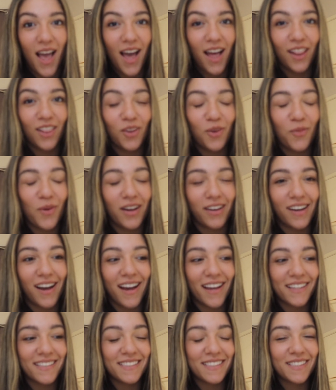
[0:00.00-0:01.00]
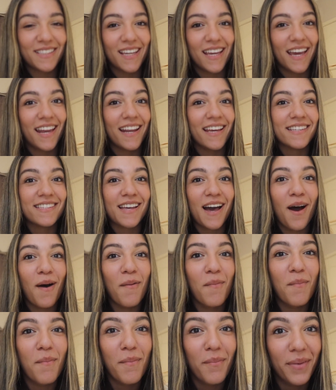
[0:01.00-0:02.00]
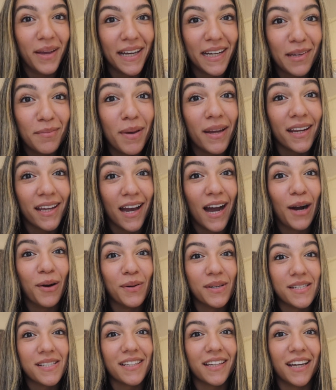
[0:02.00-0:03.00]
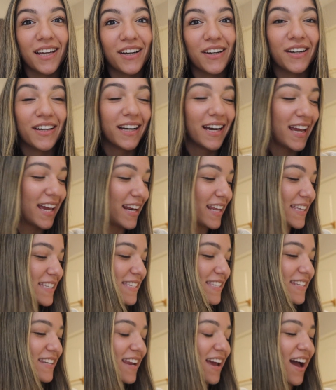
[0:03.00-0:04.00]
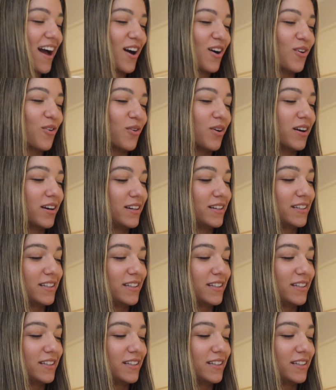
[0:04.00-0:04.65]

LOL, guys. It is many, many hours later. It is now